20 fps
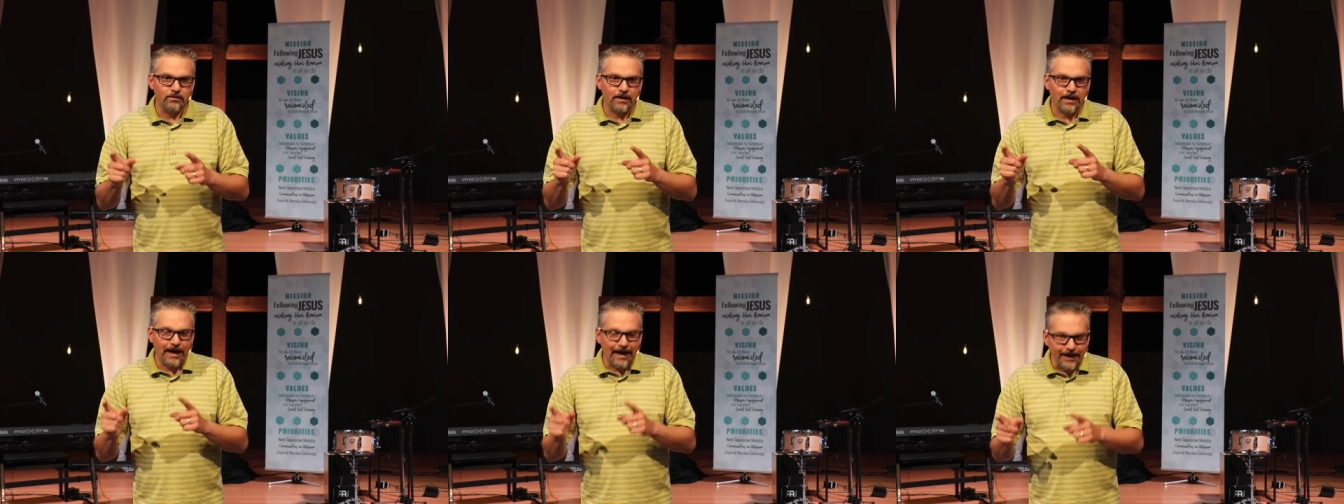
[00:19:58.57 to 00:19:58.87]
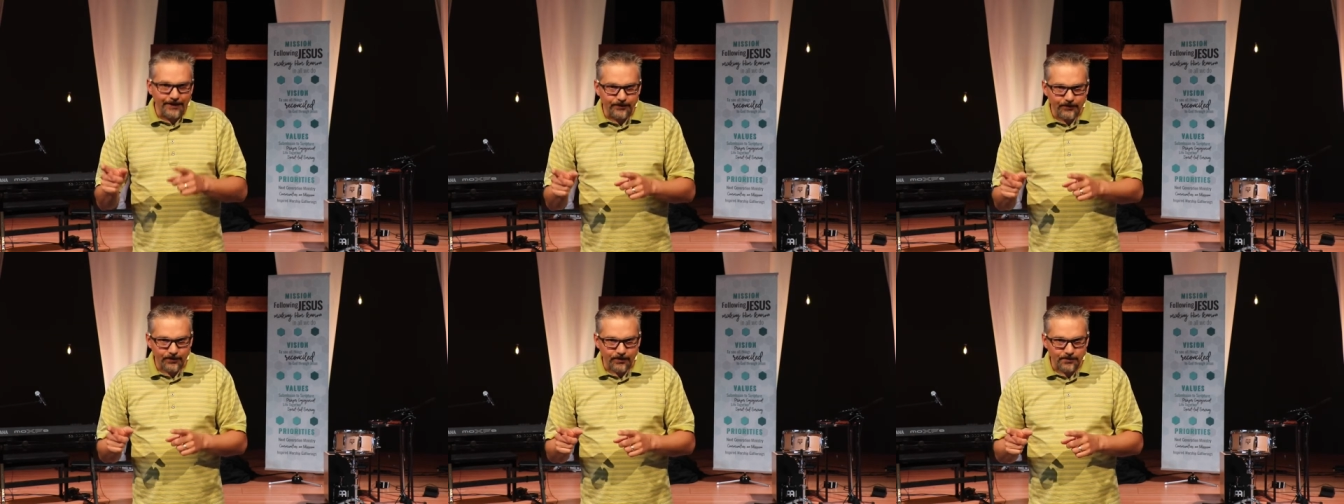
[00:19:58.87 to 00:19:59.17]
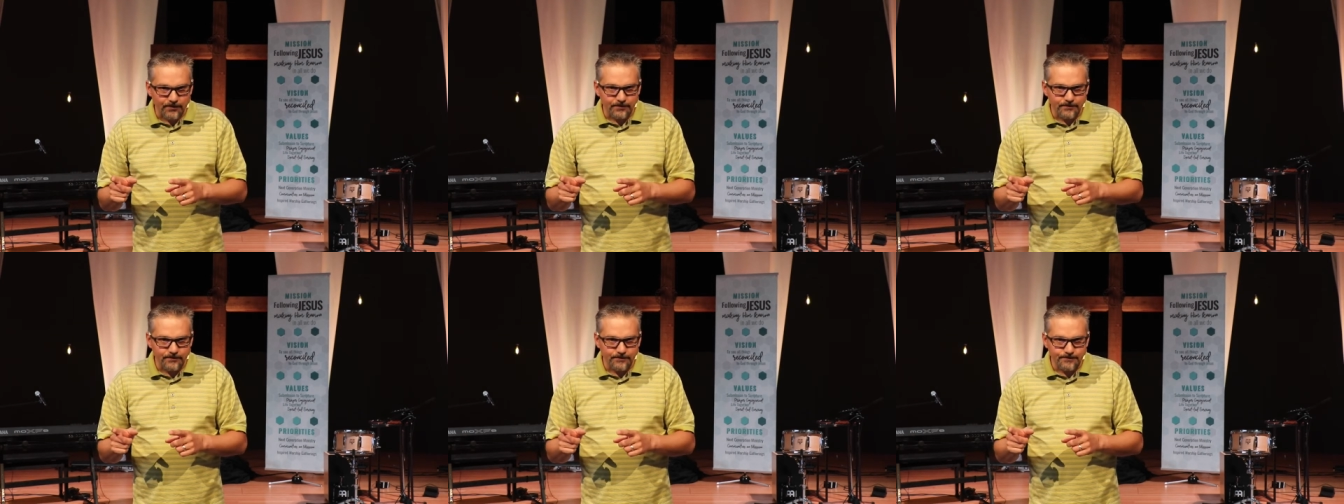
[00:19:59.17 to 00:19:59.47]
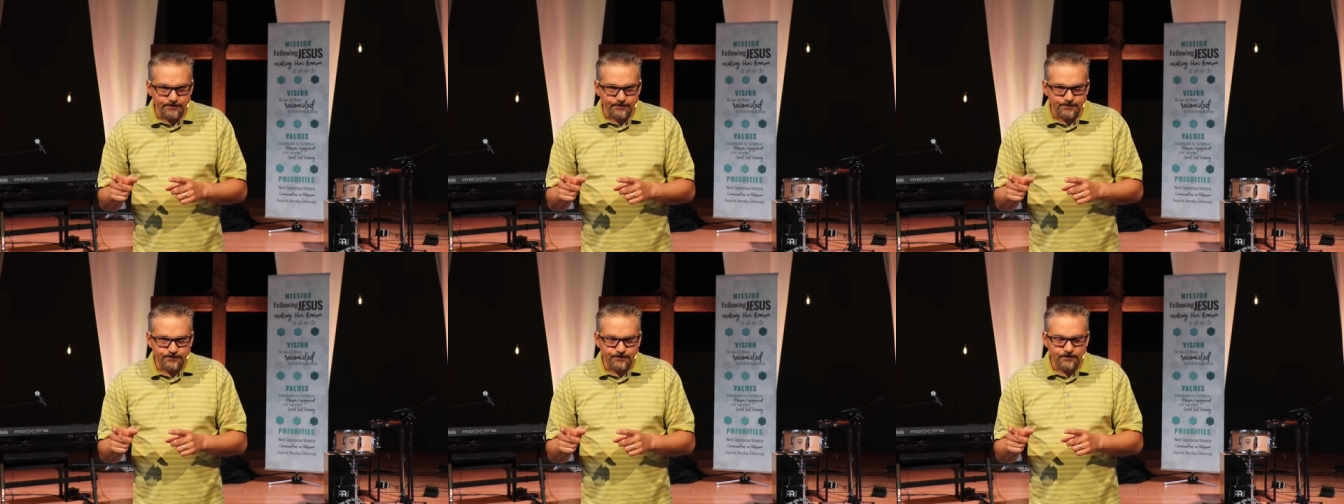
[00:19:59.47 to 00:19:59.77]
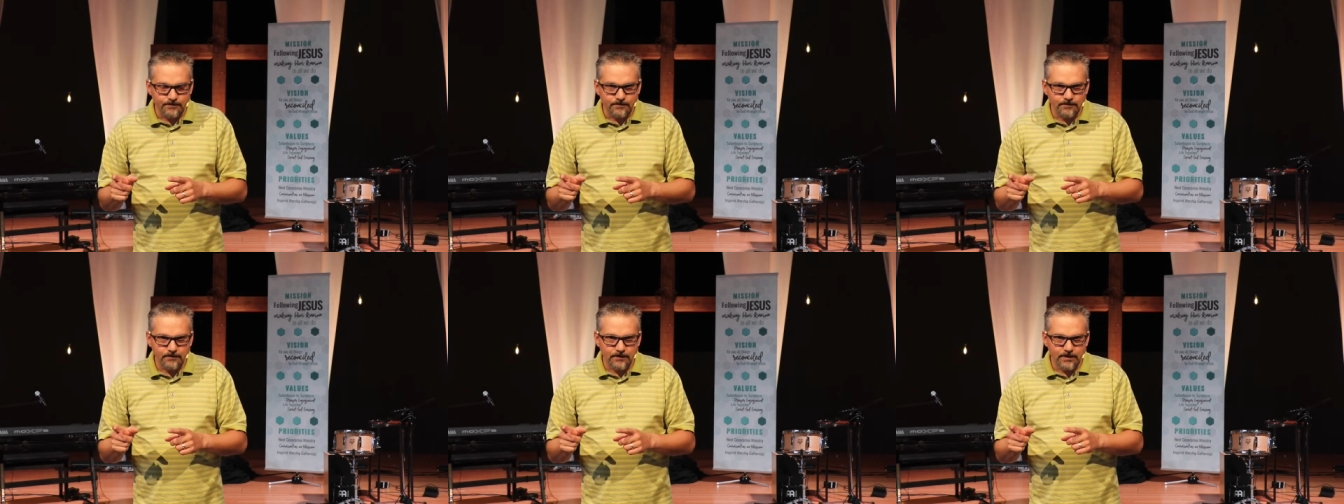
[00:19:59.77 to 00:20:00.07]
either.
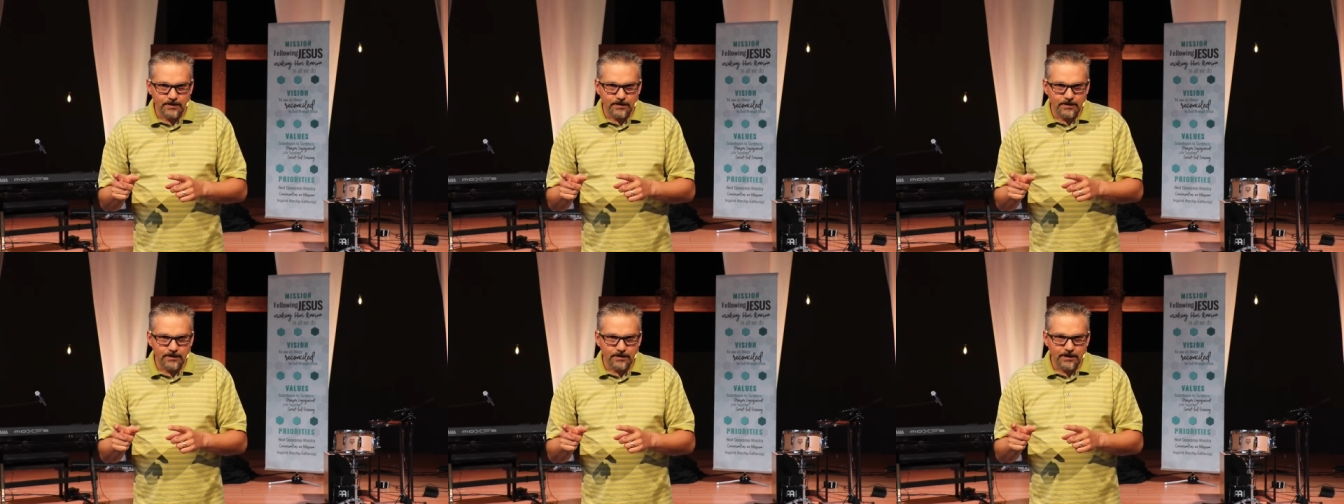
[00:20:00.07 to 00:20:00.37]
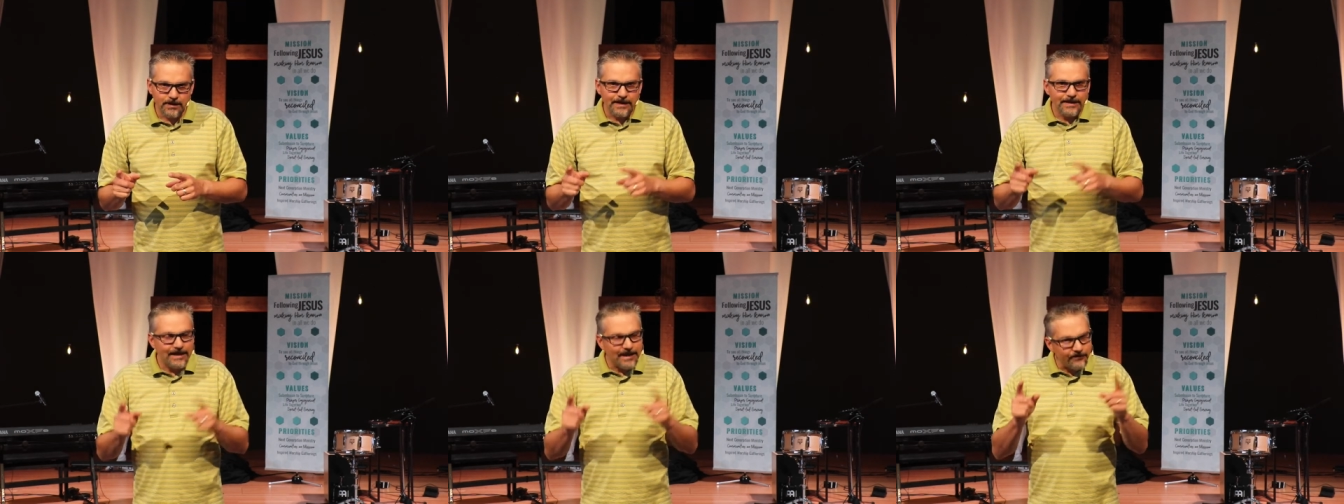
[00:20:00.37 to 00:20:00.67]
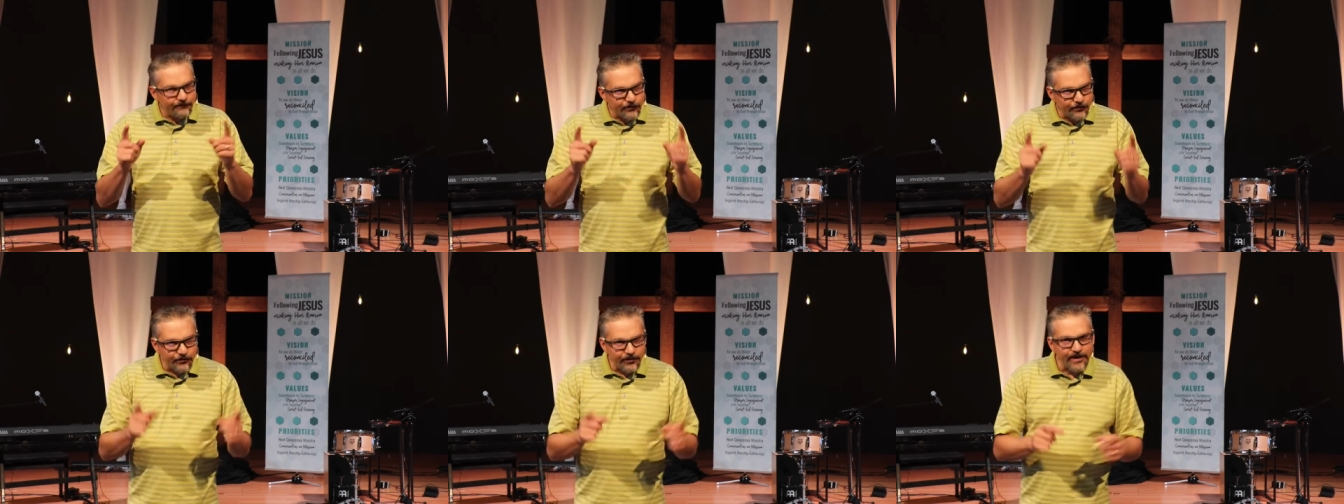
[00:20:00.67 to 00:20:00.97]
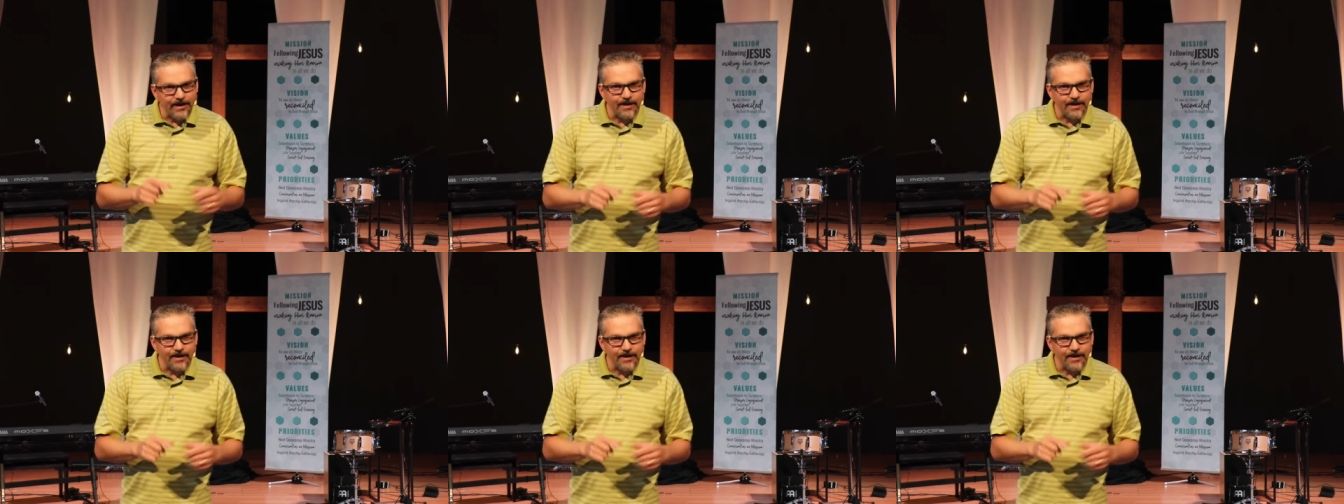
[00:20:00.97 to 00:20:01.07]
Now, if you think